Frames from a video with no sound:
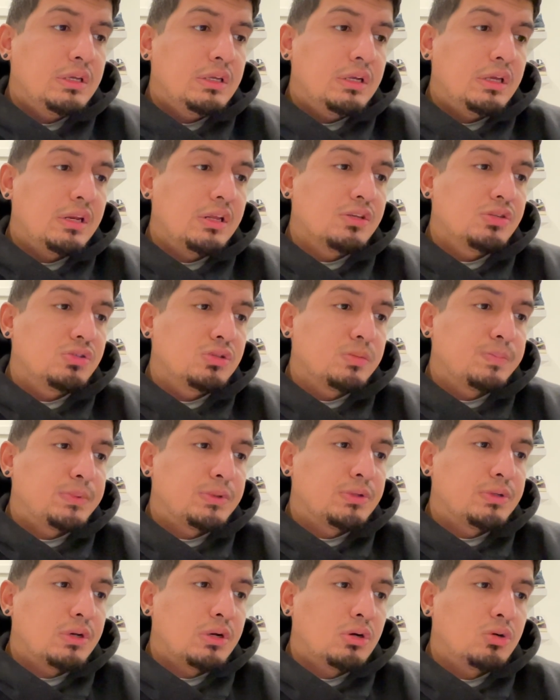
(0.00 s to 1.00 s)
It is super
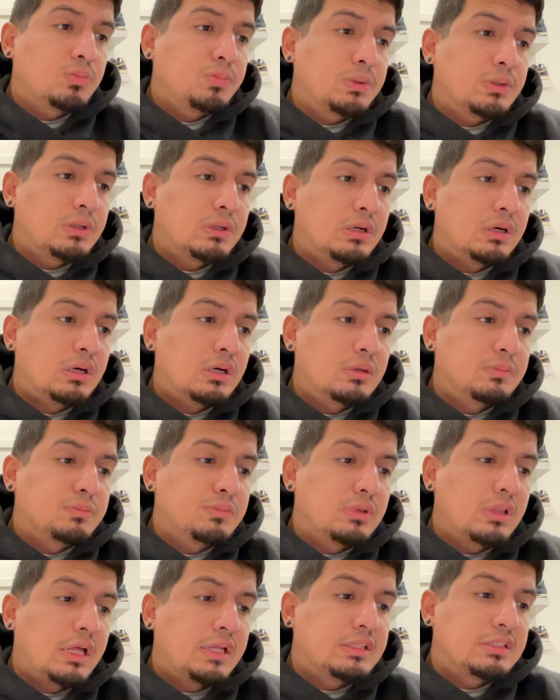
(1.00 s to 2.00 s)
dope.
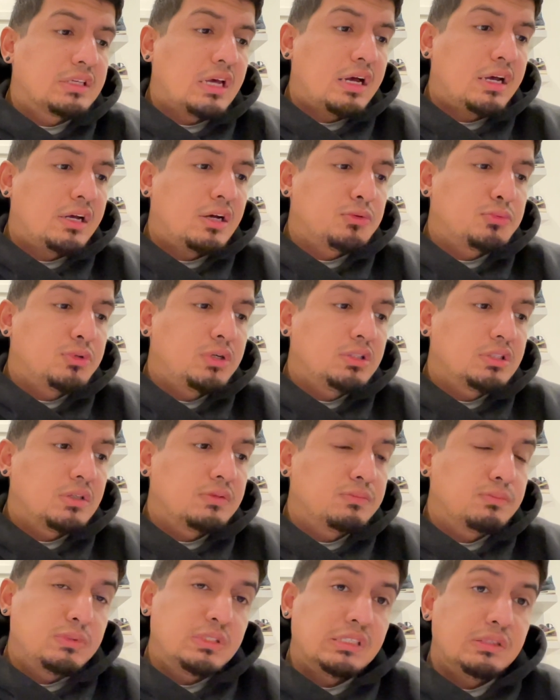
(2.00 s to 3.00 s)
Let Zion
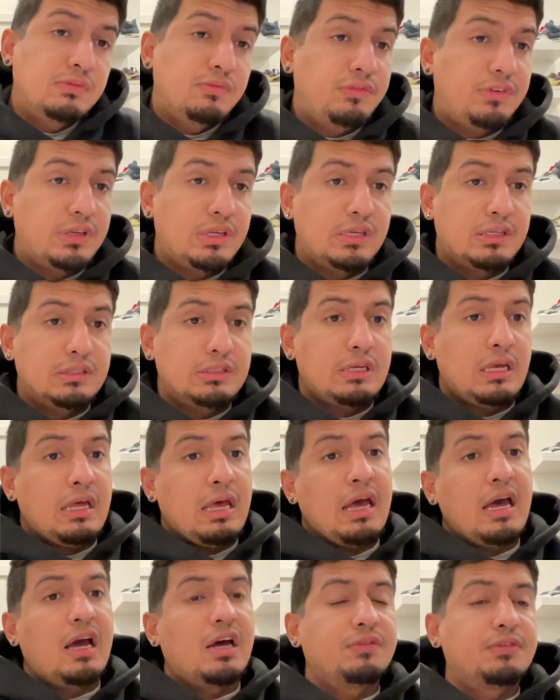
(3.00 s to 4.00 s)
Williamson fans
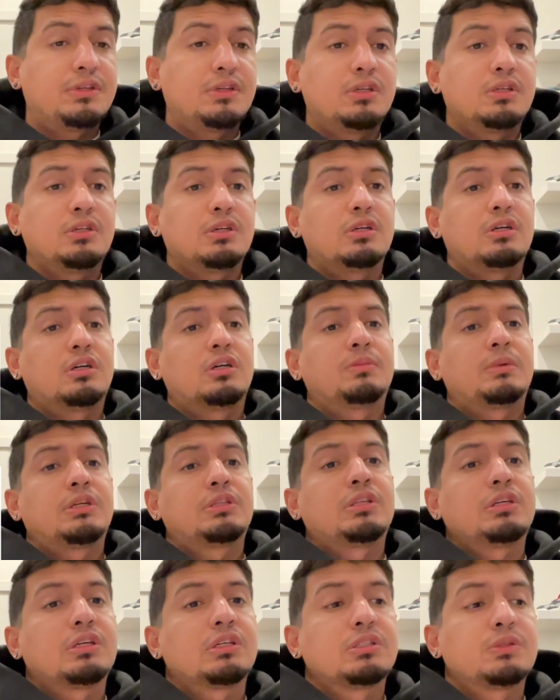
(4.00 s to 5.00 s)
have it. I
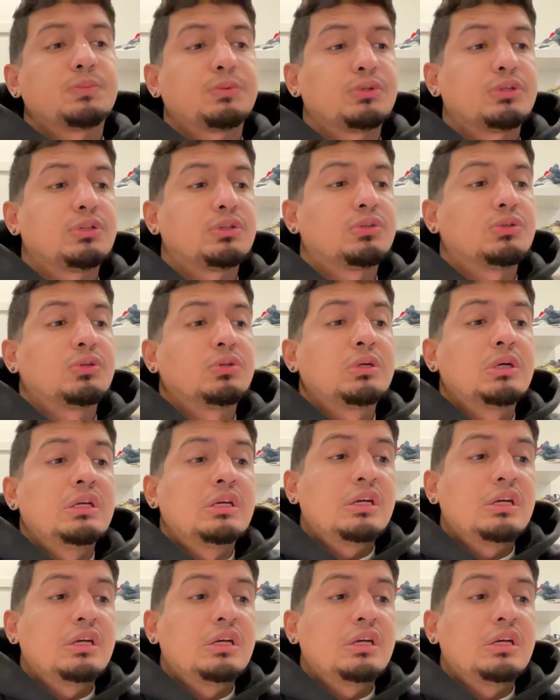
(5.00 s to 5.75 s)
think it's pretty cool.